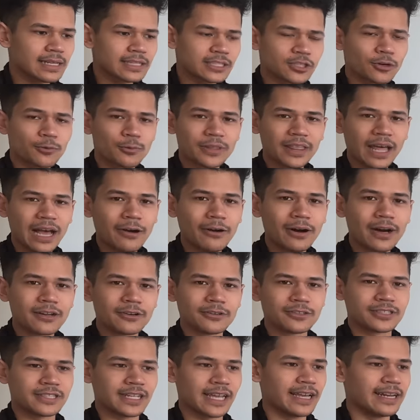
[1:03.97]
So without
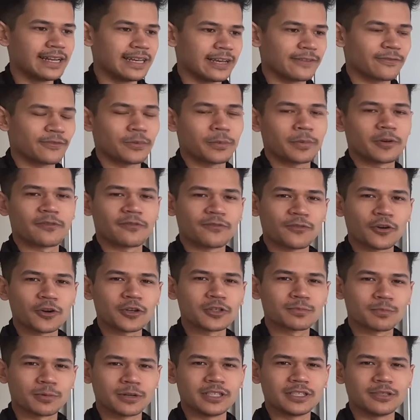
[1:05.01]
understanding it from a
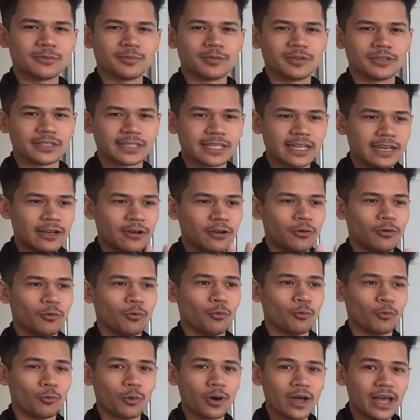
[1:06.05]
first principles
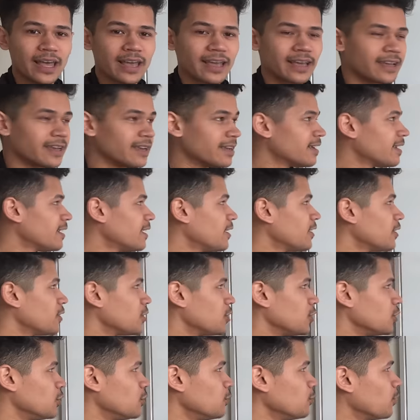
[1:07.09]
way,
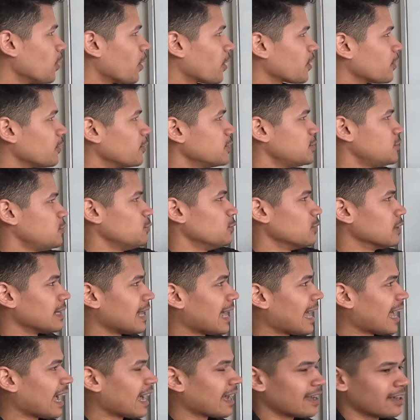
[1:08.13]
you are going to
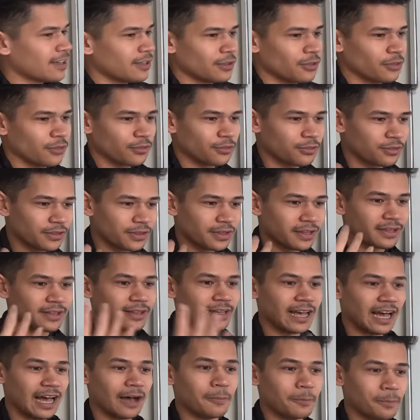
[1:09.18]
lack
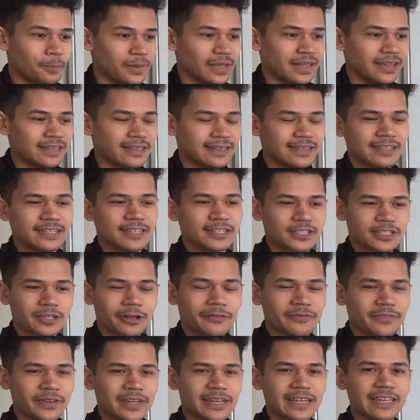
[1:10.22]
the ability to
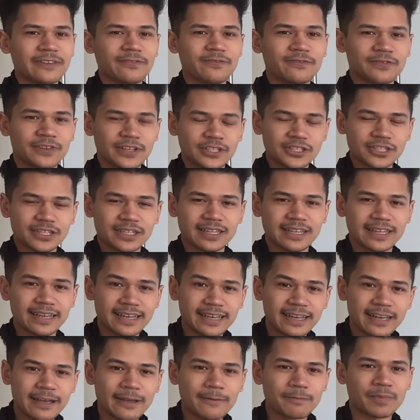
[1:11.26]
solve it
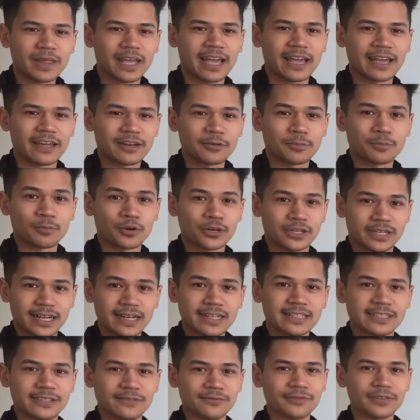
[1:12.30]
efficiently and
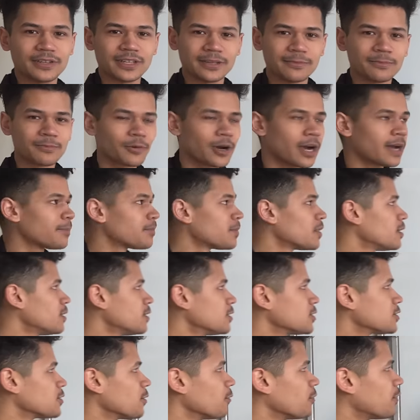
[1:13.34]
productively, right?
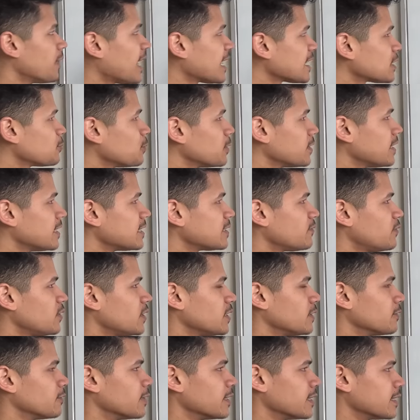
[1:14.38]
So that's what this
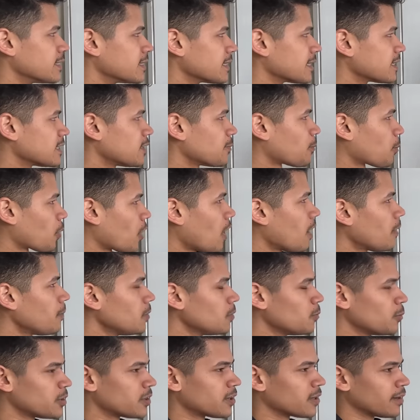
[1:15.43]
video is. Because the
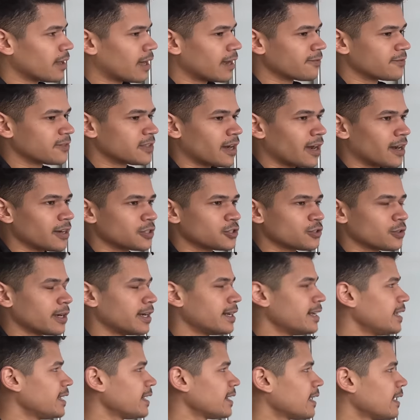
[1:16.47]
problem with a lot of dog
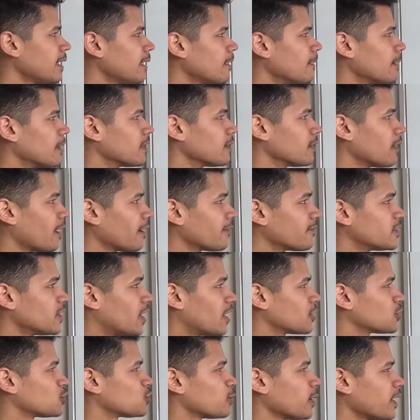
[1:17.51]
training and a lot of
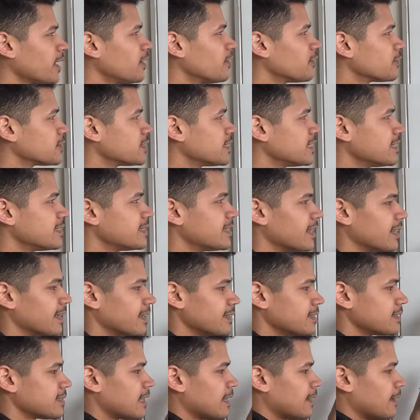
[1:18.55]
dog trainers these
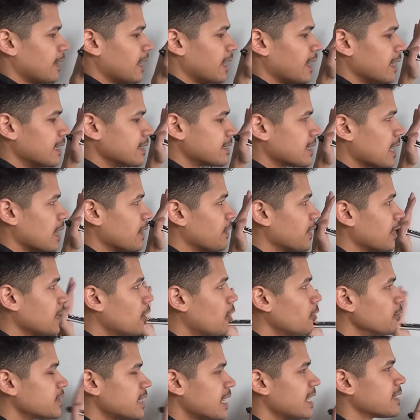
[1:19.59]
days is they
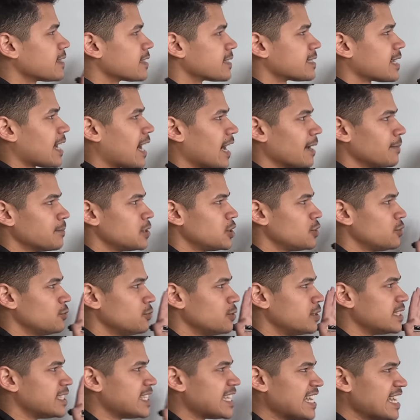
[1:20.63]
don't take the time to
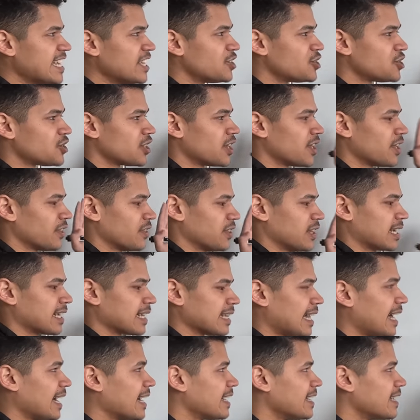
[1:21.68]
teach the
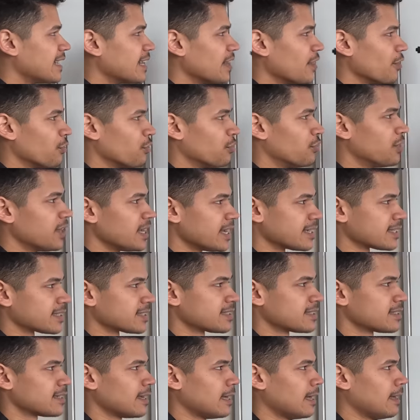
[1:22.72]
client
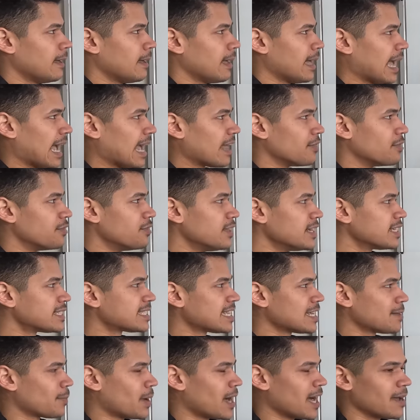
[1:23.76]
this. And this,
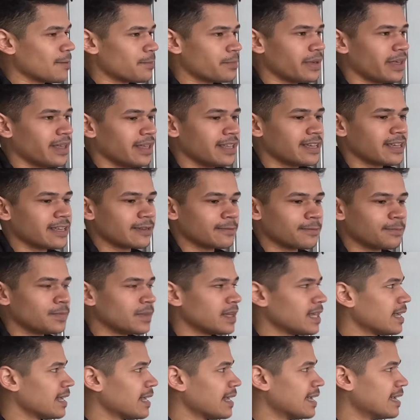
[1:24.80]
in my opinion,
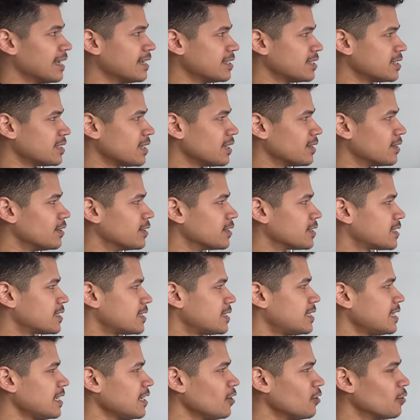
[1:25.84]
is the
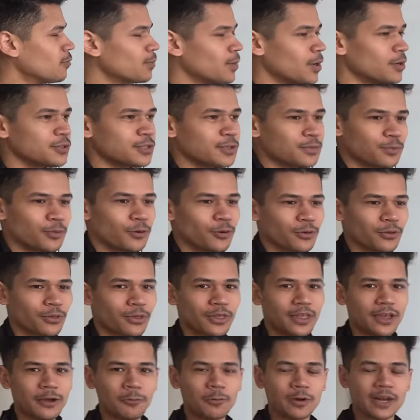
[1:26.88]
single most important
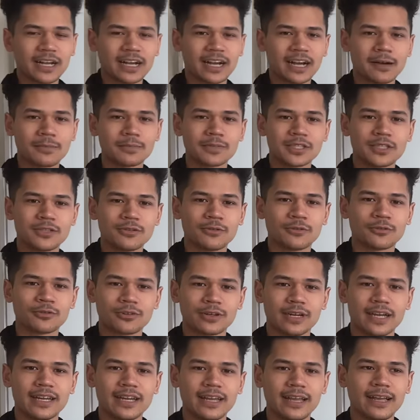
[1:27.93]
thing when it comes to
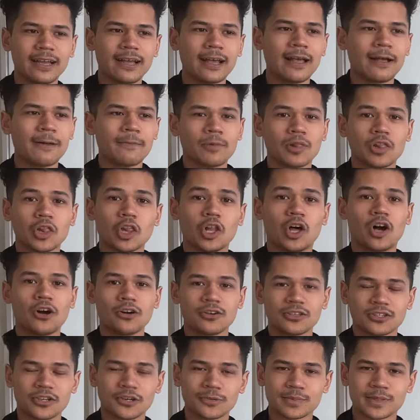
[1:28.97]
creating
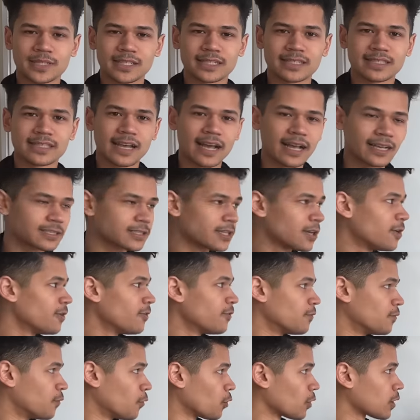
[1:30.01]
long-term success
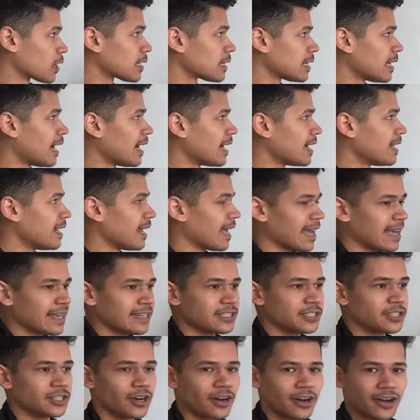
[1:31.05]
for client
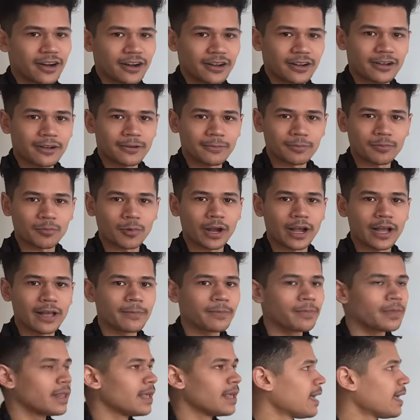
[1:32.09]
and dog, right?